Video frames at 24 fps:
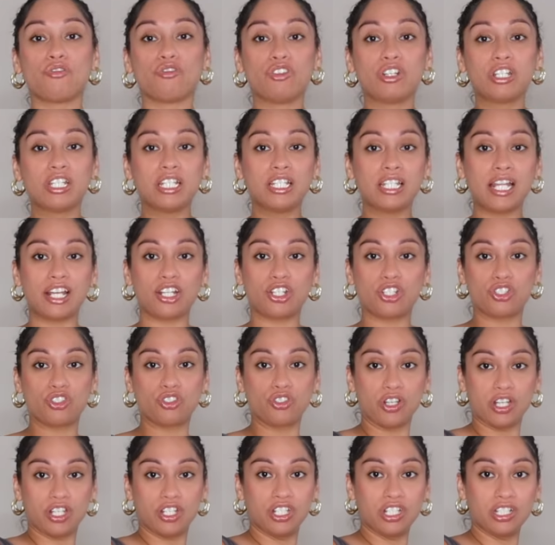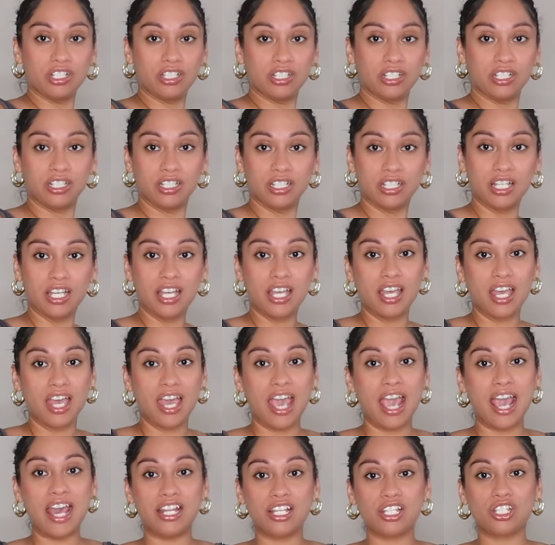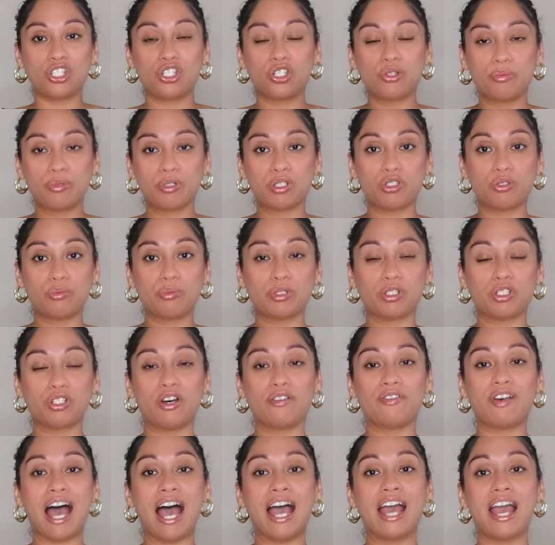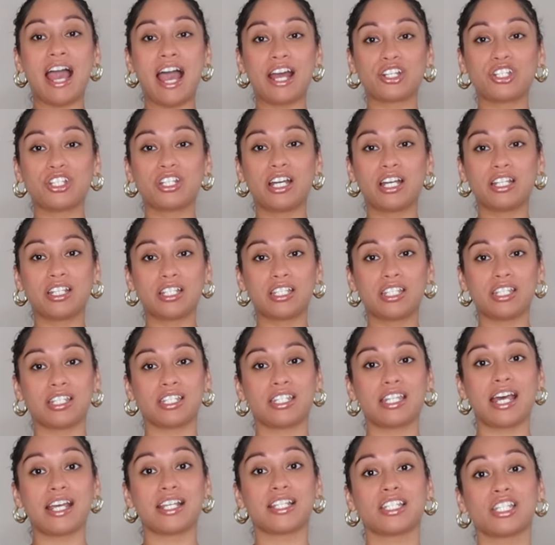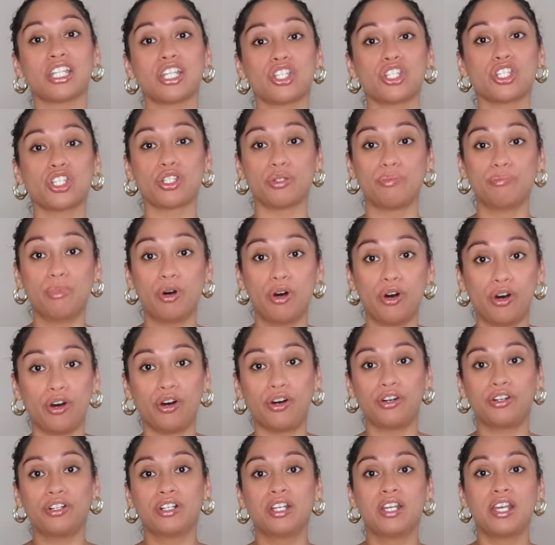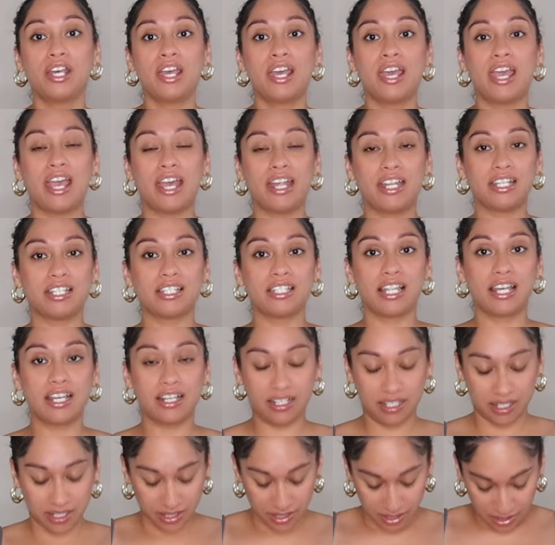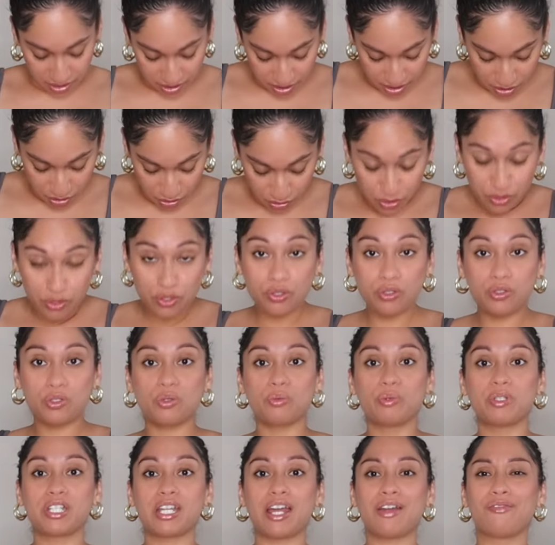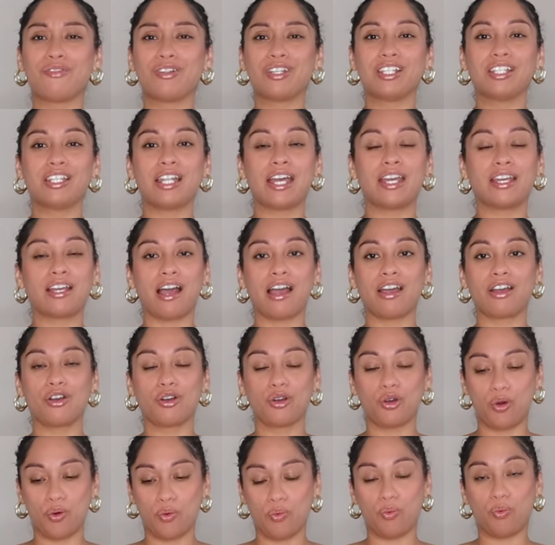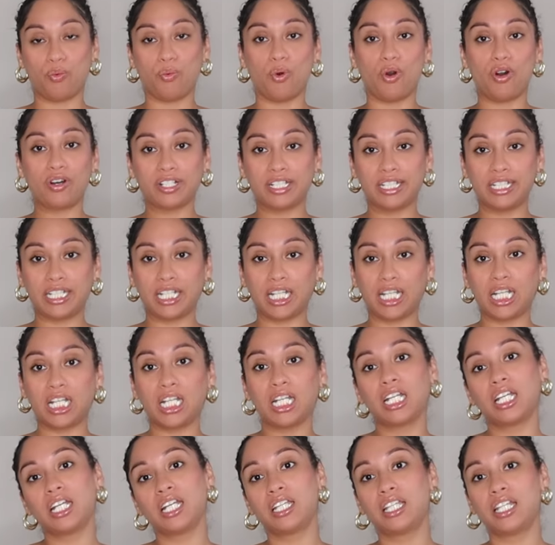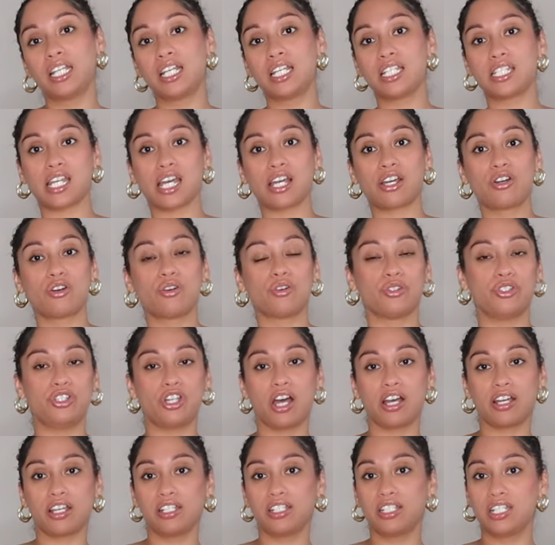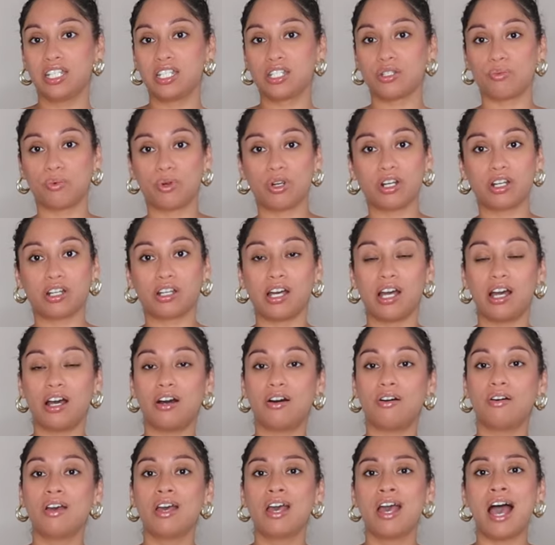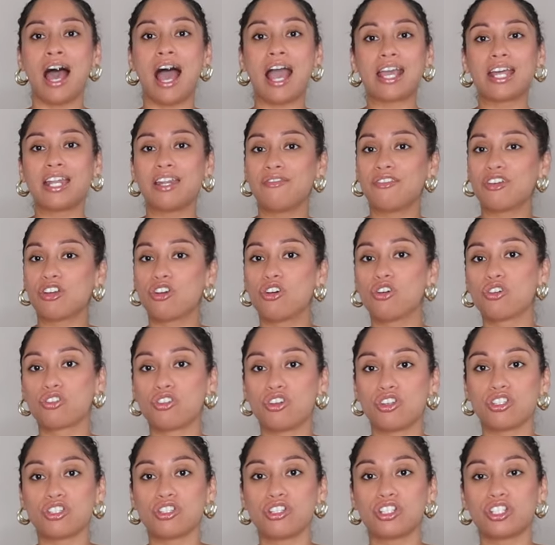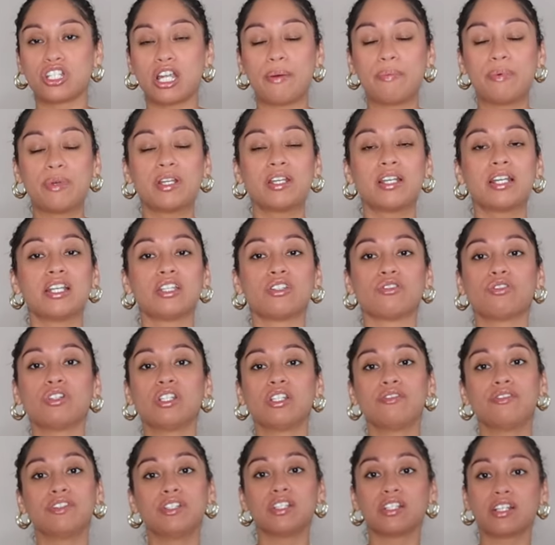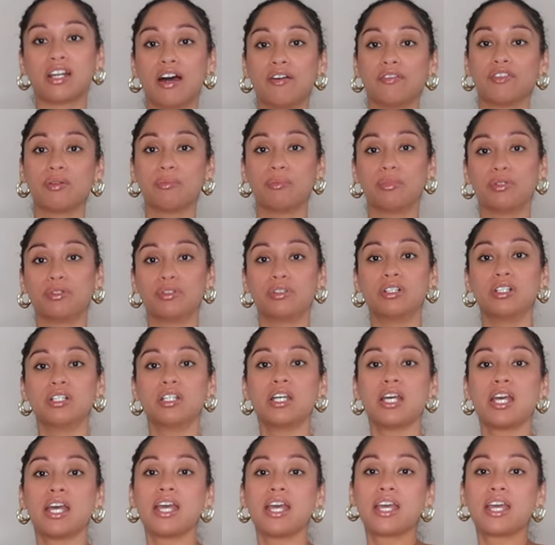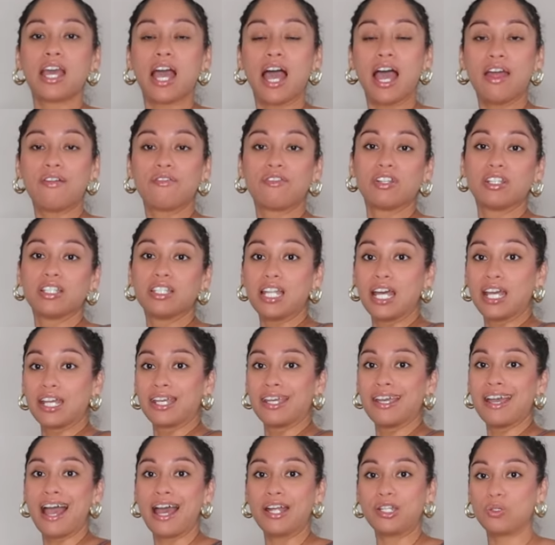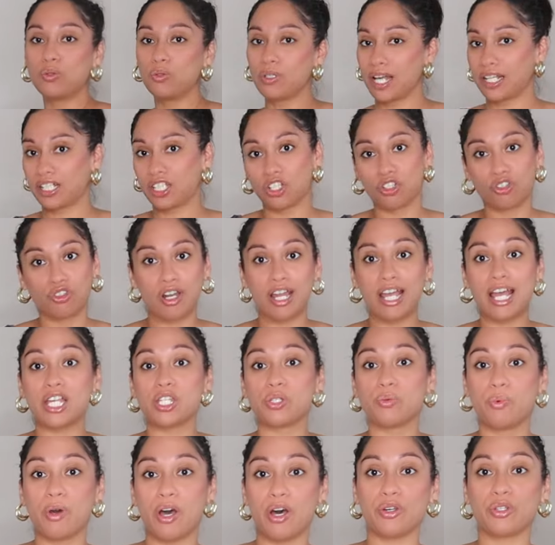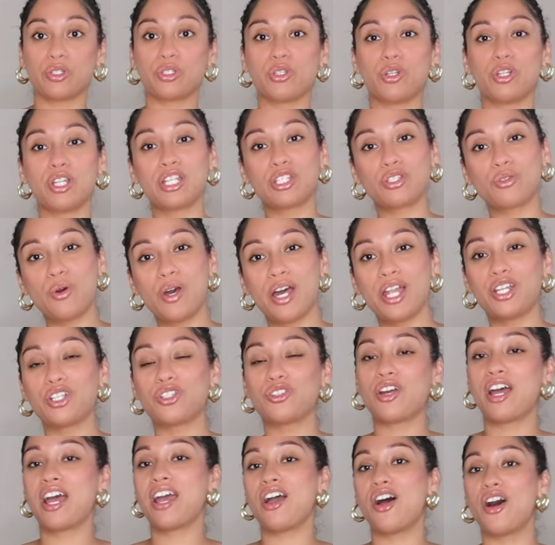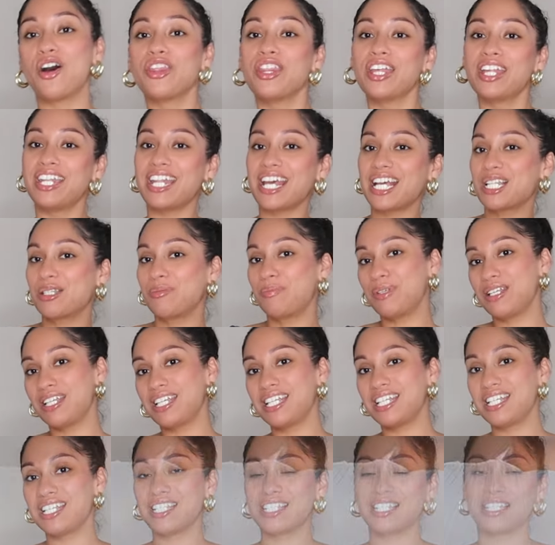really like stretchy. And it's super, super soft. I actually got this a size small and it's like little loose, which I really like. I can go walking in this, I can go jogging in this, workout, I can even go grocery shopping. It's really, really comfortable. I really like it. I do like the gray as well. So let's go ahead and try it on the next piece.